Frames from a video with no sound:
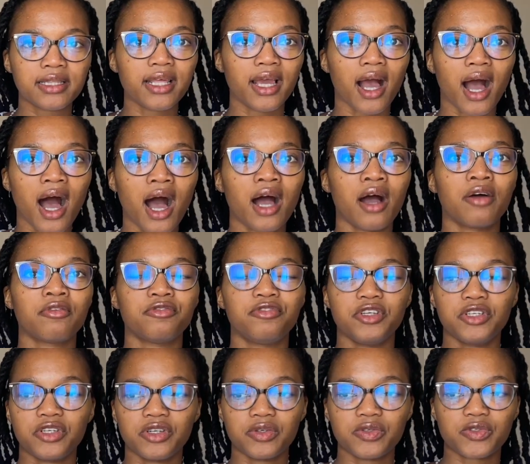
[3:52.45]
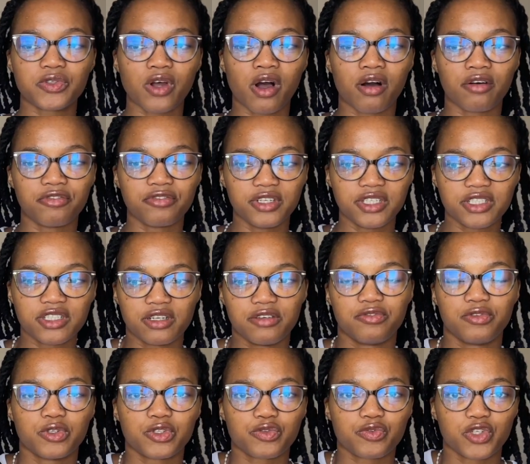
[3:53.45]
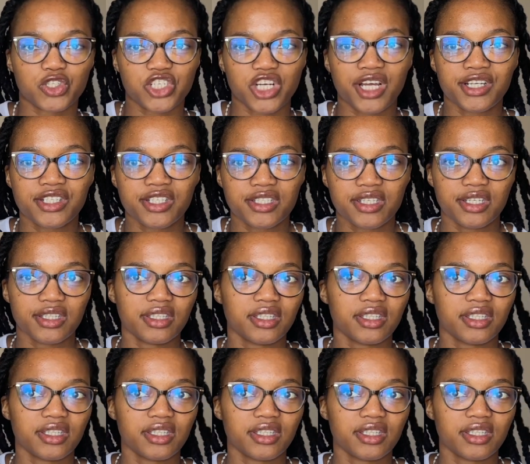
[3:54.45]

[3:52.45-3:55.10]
There are videos of interviews for judges